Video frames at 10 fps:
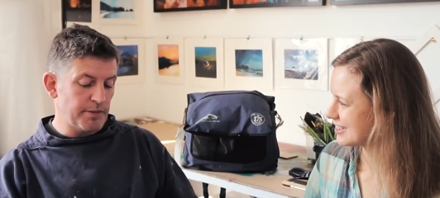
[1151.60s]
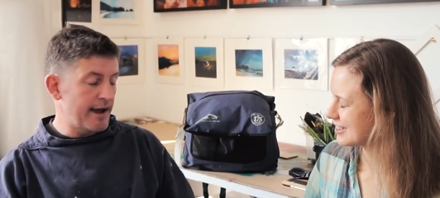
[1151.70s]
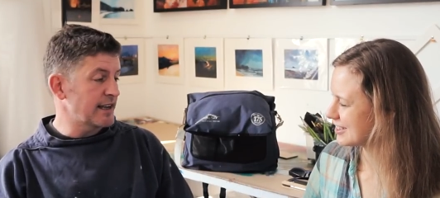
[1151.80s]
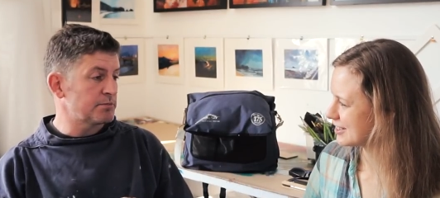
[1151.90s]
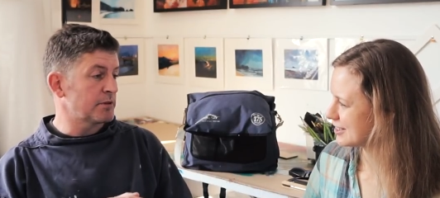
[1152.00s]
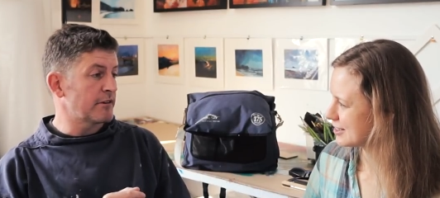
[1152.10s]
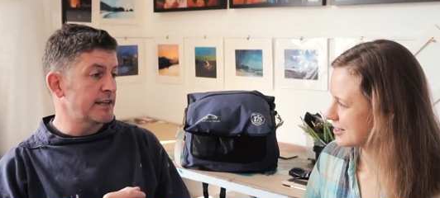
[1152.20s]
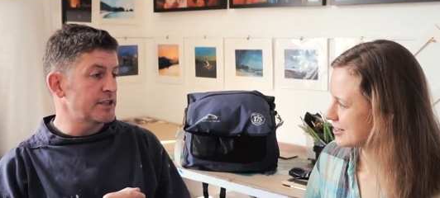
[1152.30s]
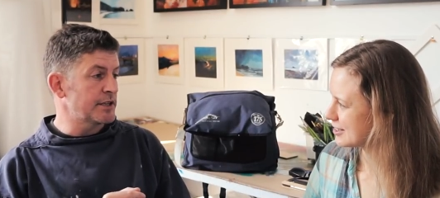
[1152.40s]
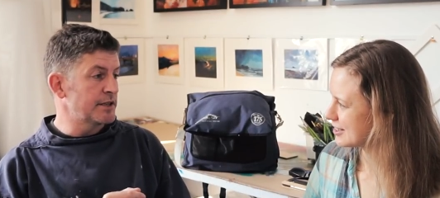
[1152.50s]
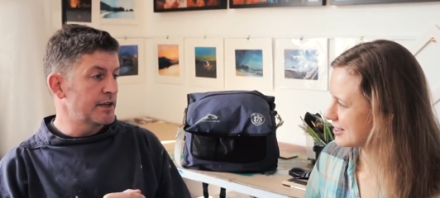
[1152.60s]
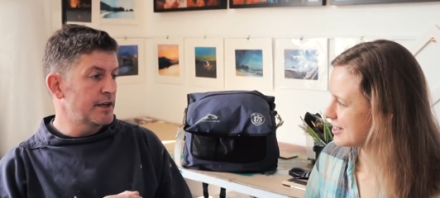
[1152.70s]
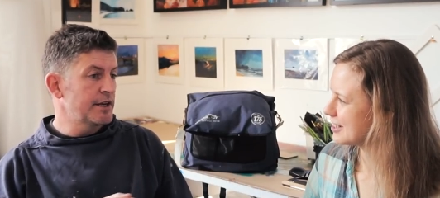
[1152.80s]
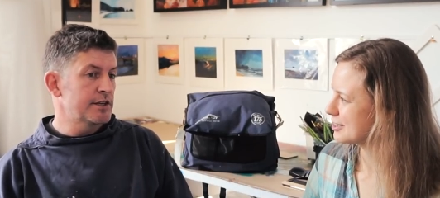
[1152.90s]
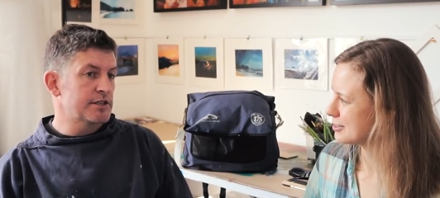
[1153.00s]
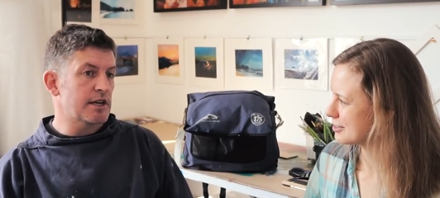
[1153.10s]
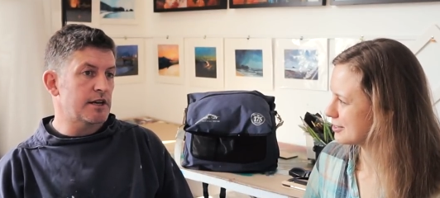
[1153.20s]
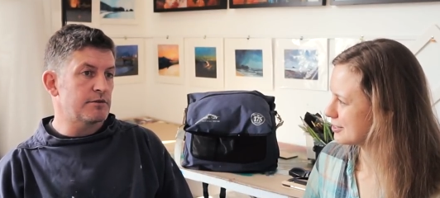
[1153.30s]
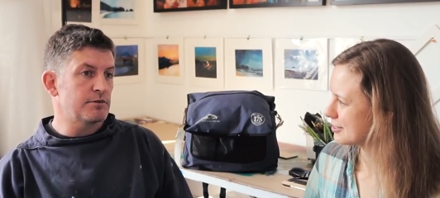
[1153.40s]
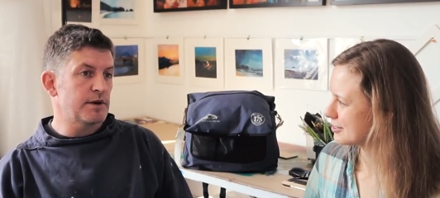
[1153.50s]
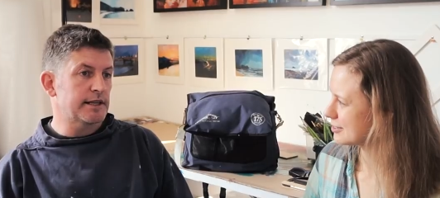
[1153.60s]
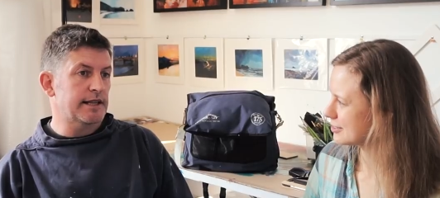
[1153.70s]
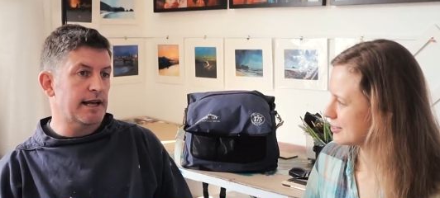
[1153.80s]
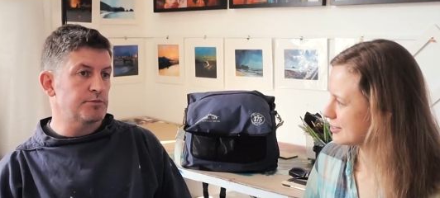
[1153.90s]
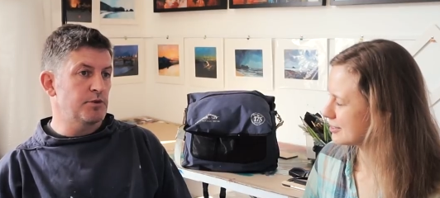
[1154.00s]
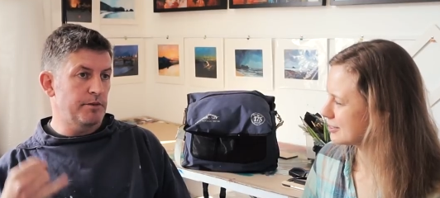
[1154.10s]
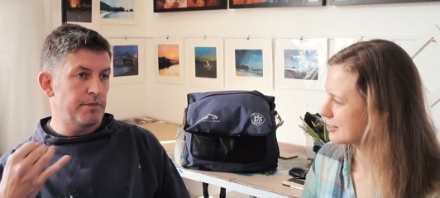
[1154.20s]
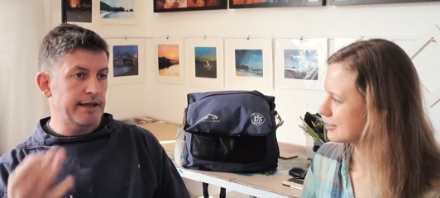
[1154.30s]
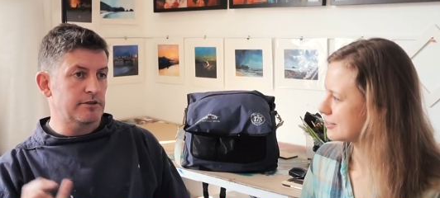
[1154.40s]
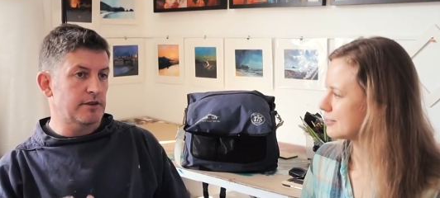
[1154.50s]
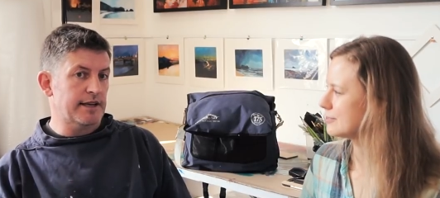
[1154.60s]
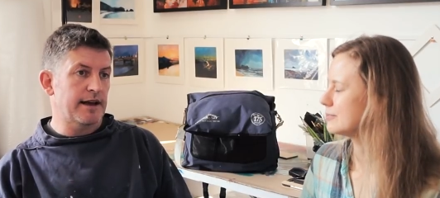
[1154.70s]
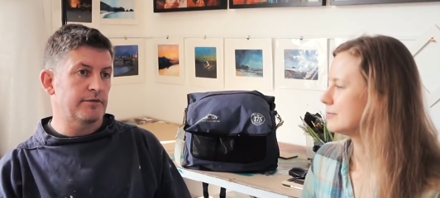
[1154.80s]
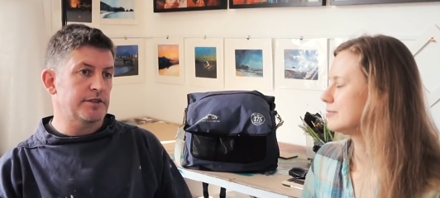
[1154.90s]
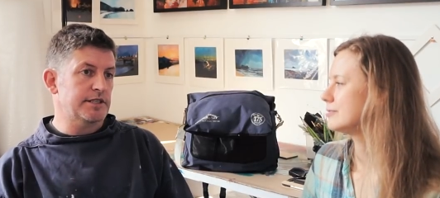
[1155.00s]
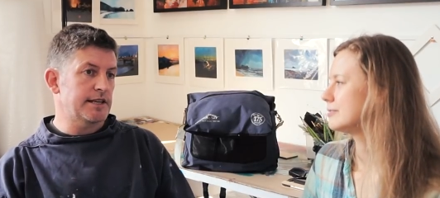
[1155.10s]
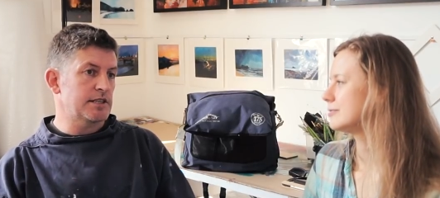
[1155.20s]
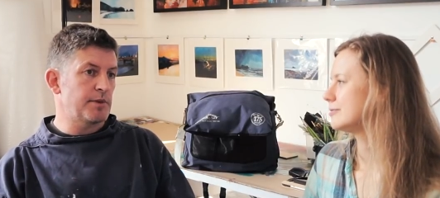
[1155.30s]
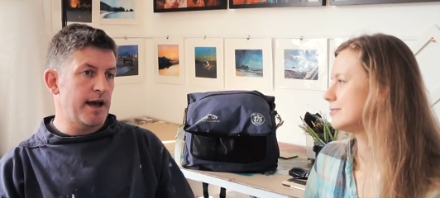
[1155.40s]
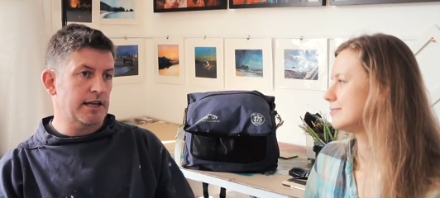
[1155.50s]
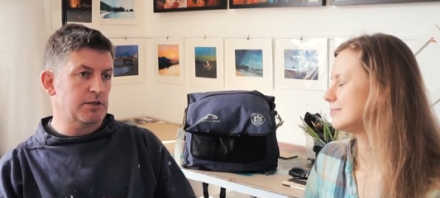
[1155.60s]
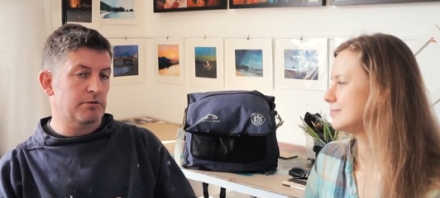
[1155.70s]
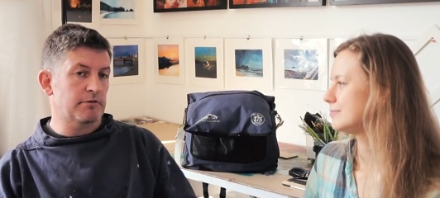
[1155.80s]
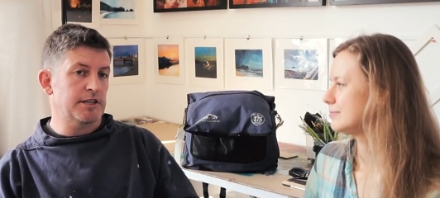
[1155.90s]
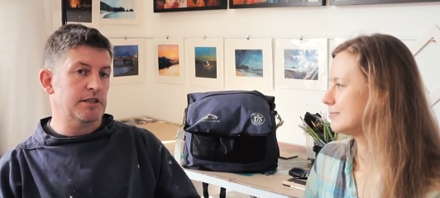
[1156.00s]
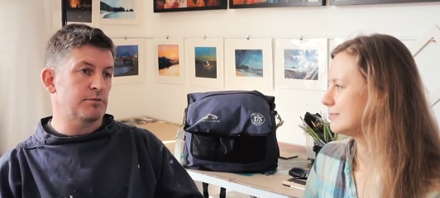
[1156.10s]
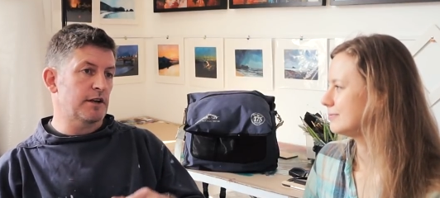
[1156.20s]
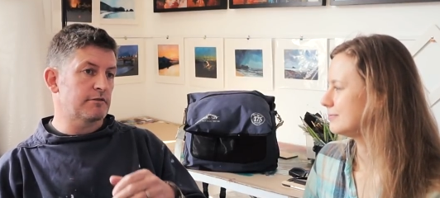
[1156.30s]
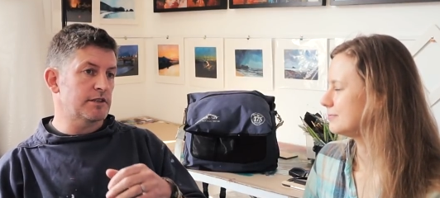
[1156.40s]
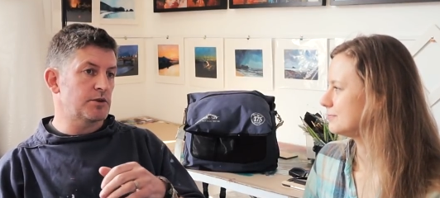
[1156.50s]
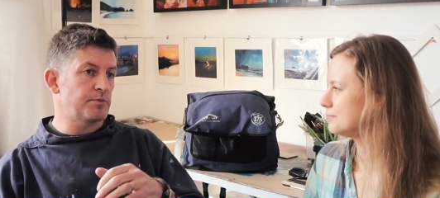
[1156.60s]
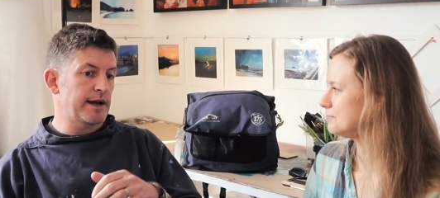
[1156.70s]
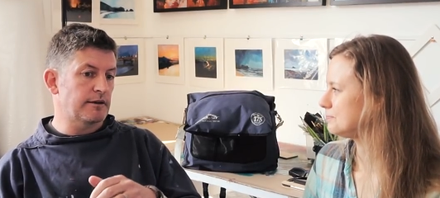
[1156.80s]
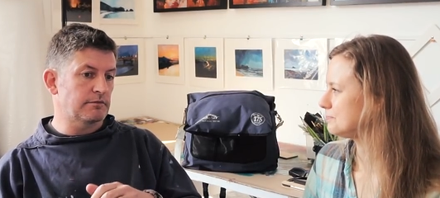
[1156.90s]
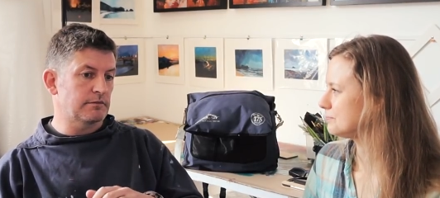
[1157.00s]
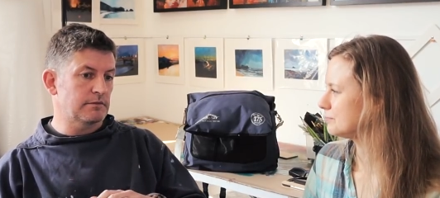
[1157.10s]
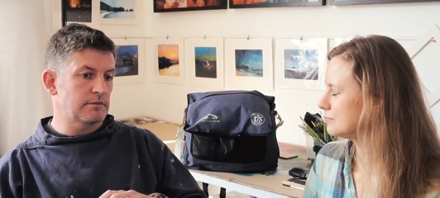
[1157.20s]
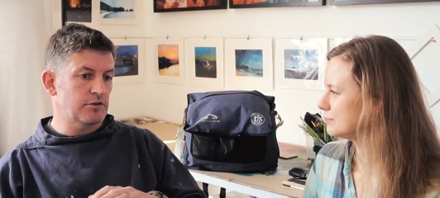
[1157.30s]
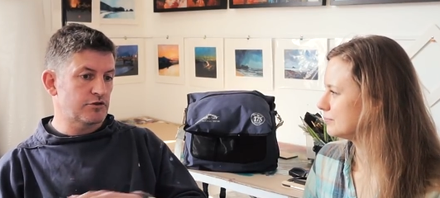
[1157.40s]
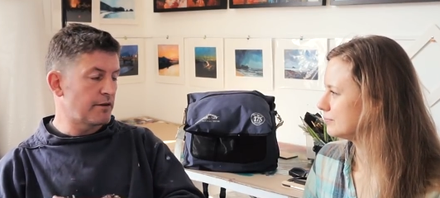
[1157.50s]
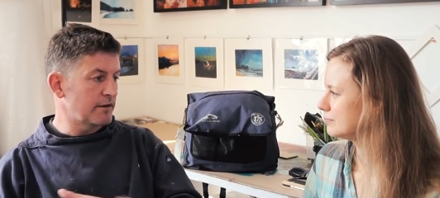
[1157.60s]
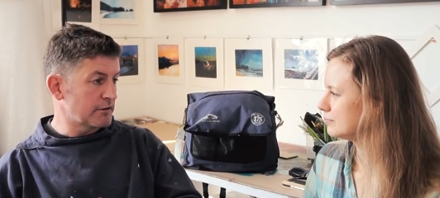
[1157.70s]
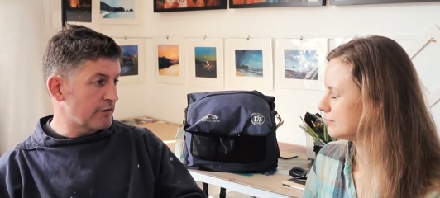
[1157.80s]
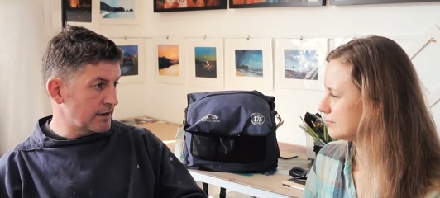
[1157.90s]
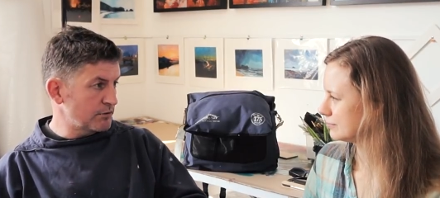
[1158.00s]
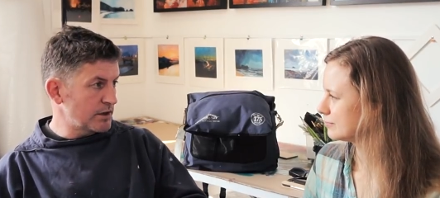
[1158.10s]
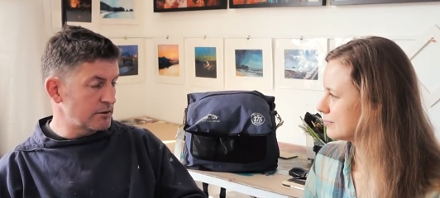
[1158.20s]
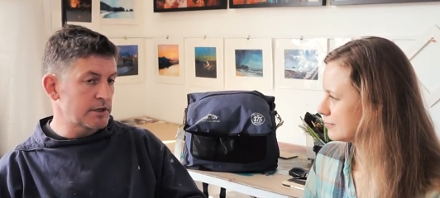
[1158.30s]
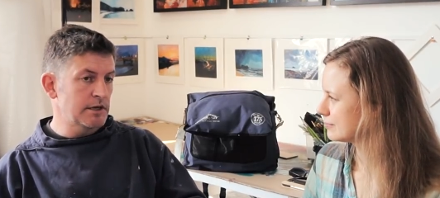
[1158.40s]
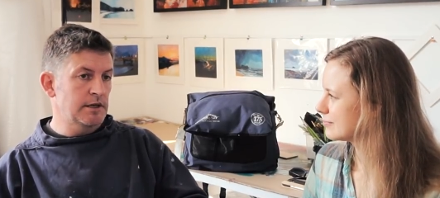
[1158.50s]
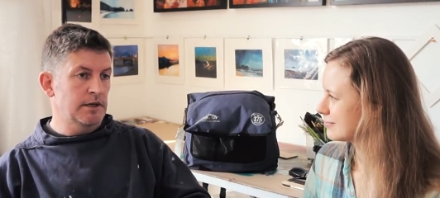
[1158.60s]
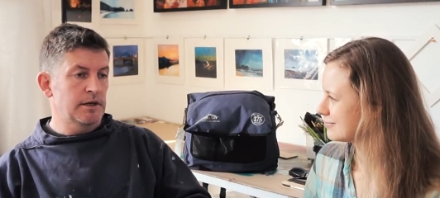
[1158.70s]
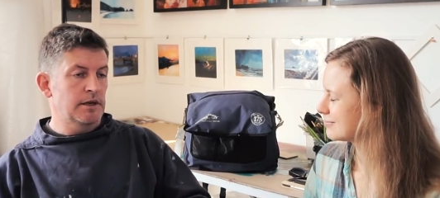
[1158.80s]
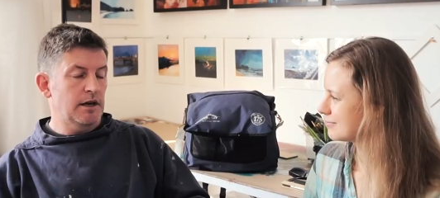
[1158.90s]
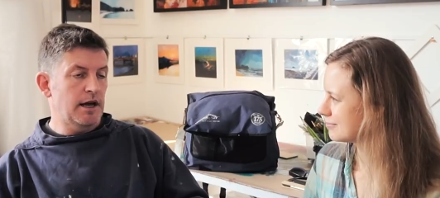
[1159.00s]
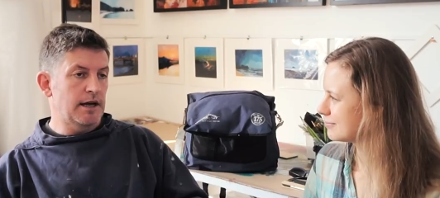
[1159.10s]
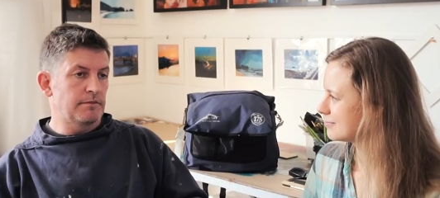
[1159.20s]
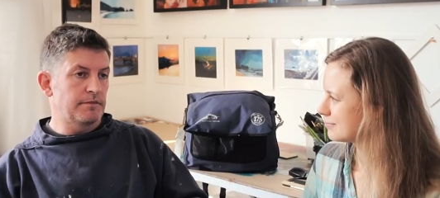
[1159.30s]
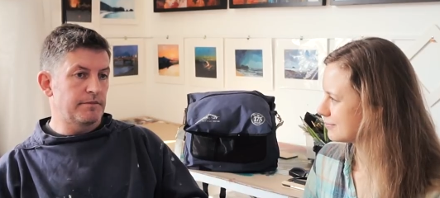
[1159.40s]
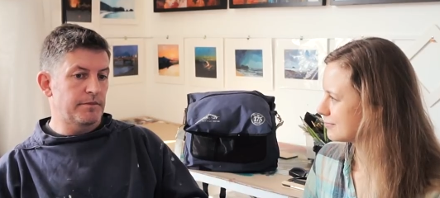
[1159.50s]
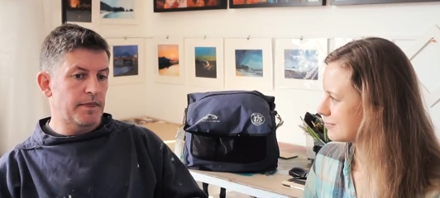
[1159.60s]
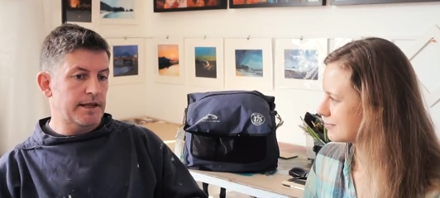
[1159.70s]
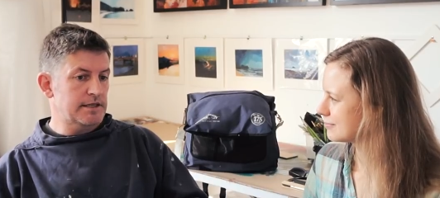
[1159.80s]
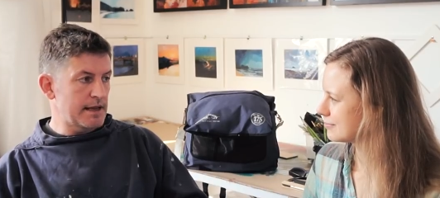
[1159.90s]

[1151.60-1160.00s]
Speaker 1: It's all about exploration. Yeah. So whether that's putting paint on a canvas, that's about exploration. Whether it's about traveling around the world, um,